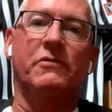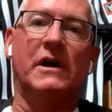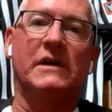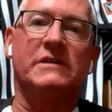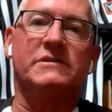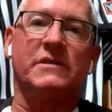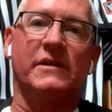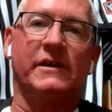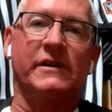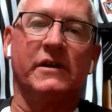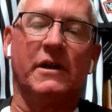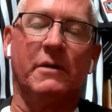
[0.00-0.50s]

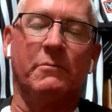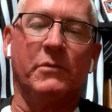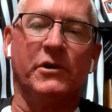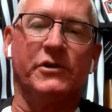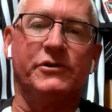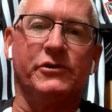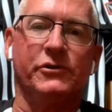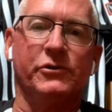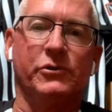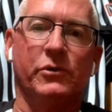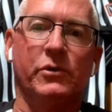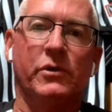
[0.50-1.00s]
Wrestling
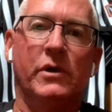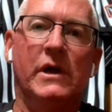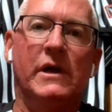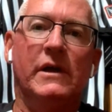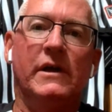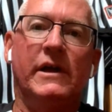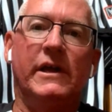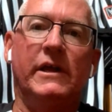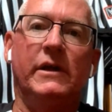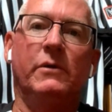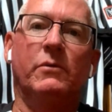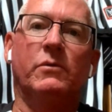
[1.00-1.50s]
#2.
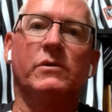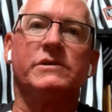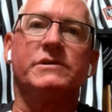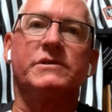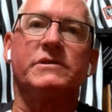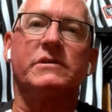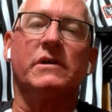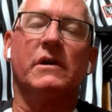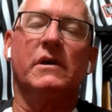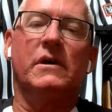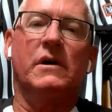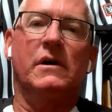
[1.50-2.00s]
He
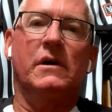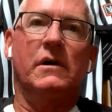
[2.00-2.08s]
was